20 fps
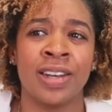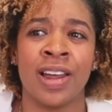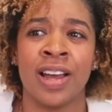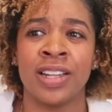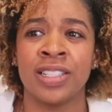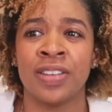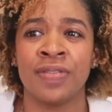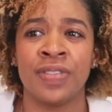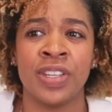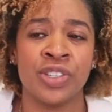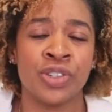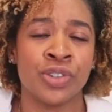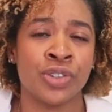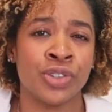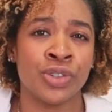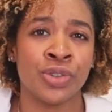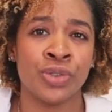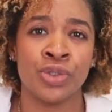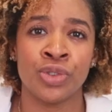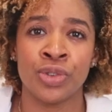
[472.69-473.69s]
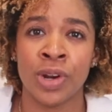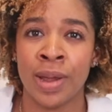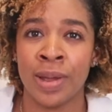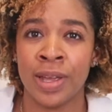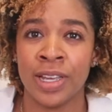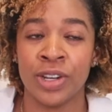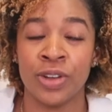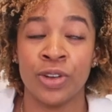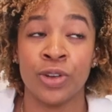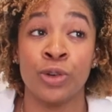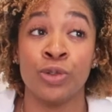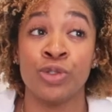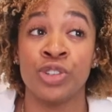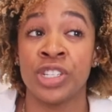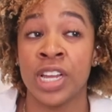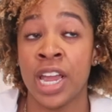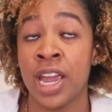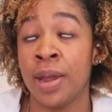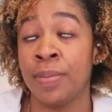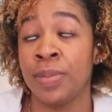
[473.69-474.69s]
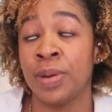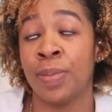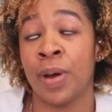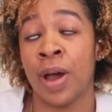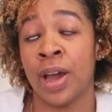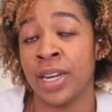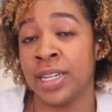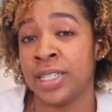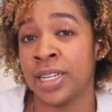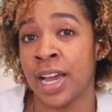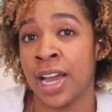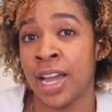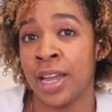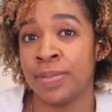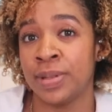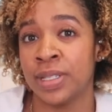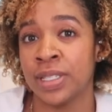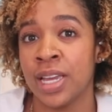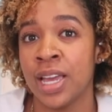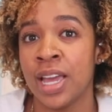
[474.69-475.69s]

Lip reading: lots of teachers who shamed body types.